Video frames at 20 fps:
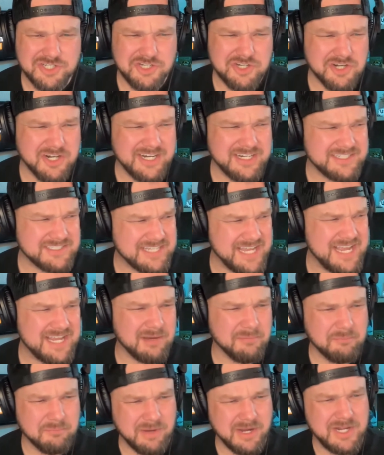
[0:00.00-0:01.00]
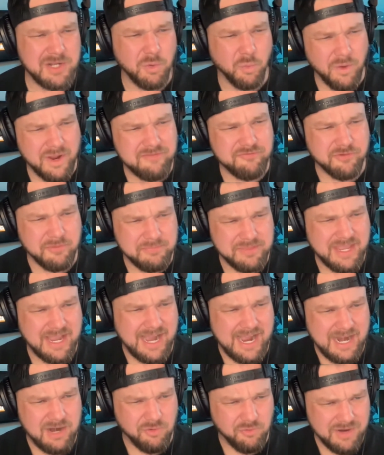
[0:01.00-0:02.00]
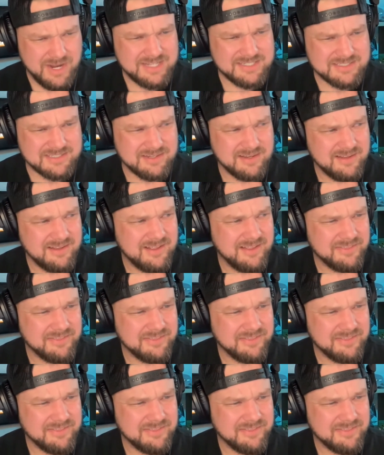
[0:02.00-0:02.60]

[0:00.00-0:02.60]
you're going to take a money away from the IRS